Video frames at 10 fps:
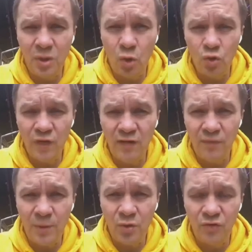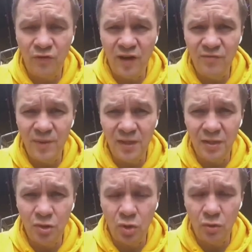Because we have about 5
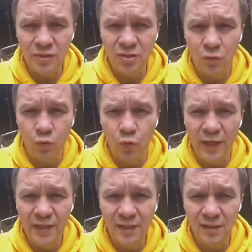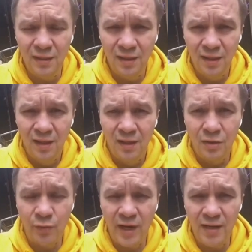million tons of wheat
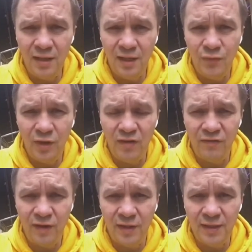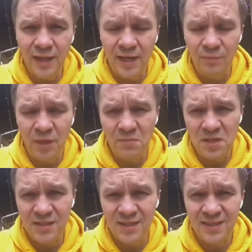grain, and we have 10,
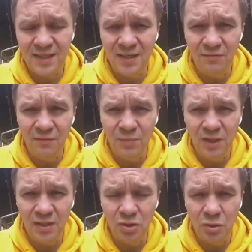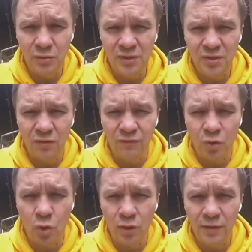maybe 16 even million tons of
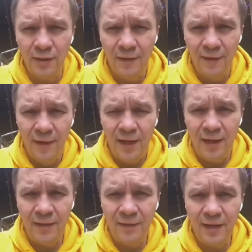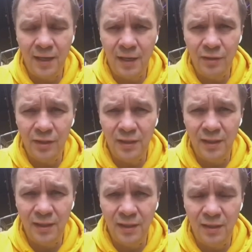corn, and they're
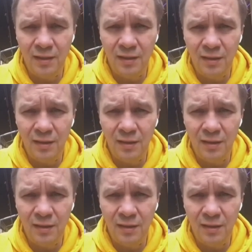currently